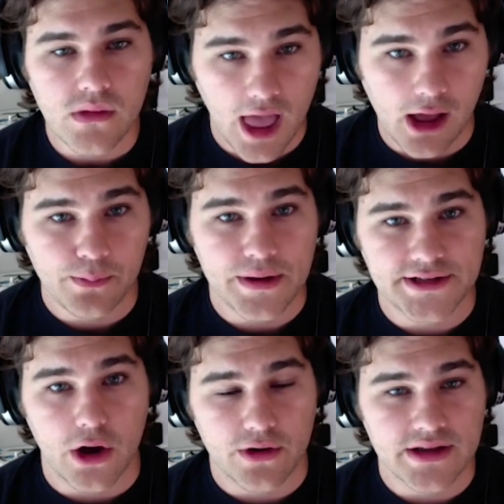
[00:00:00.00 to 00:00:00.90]
LP
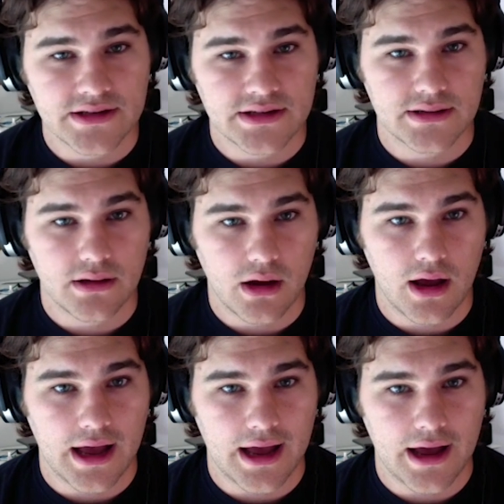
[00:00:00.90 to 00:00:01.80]
tokens
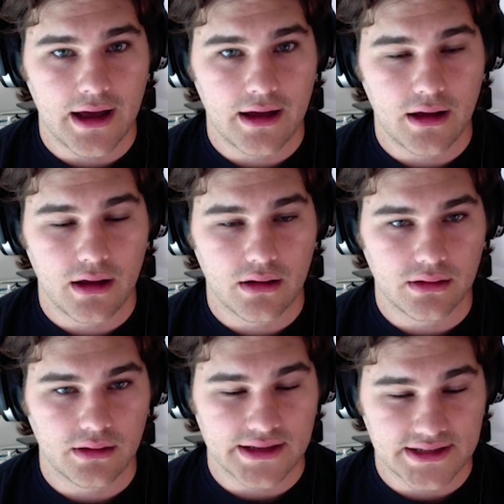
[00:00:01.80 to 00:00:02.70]

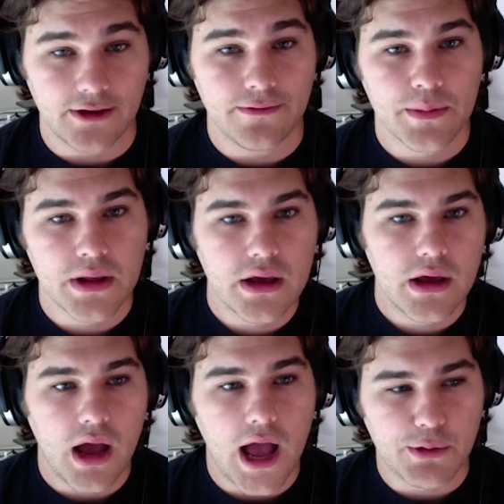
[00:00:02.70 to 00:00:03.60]
itself,
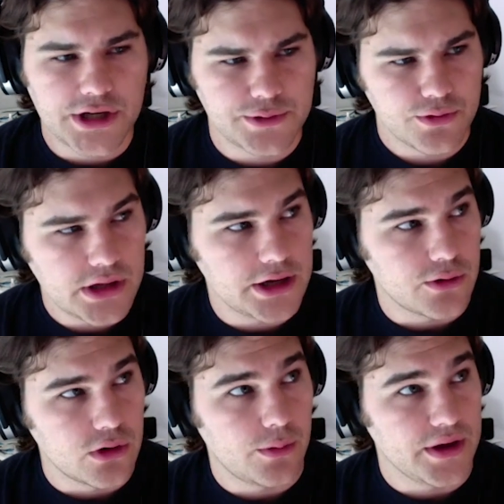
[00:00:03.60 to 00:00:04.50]
which is really
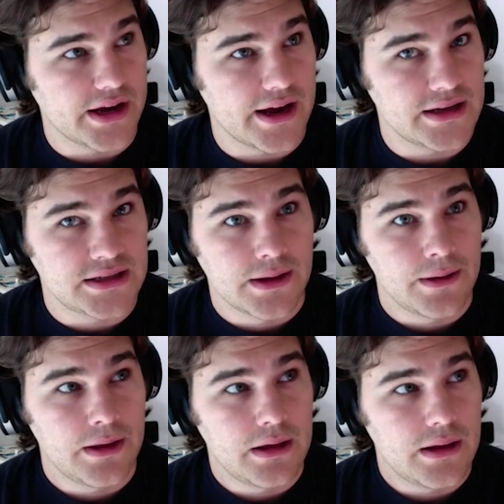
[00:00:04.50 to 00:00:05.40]
cool
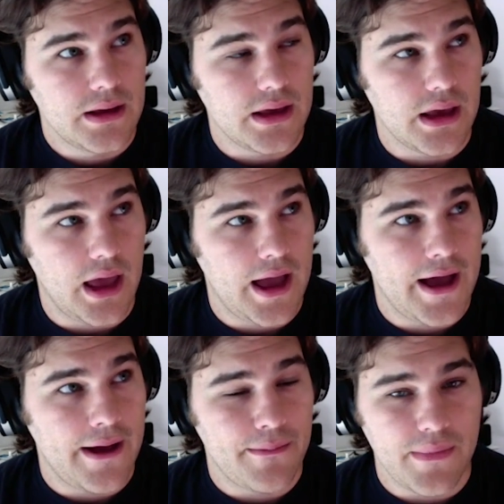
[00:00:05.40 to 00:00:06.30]
because
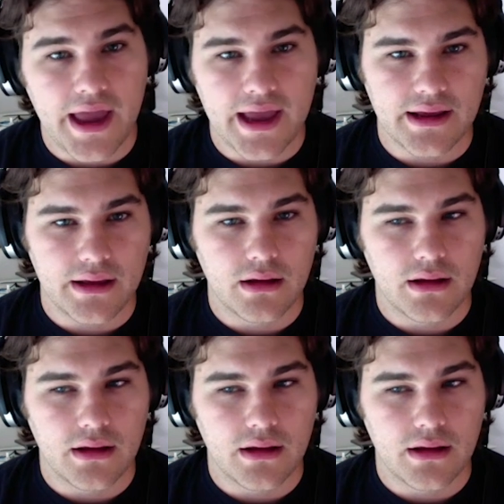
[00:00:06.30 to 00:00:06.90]
SharkSwap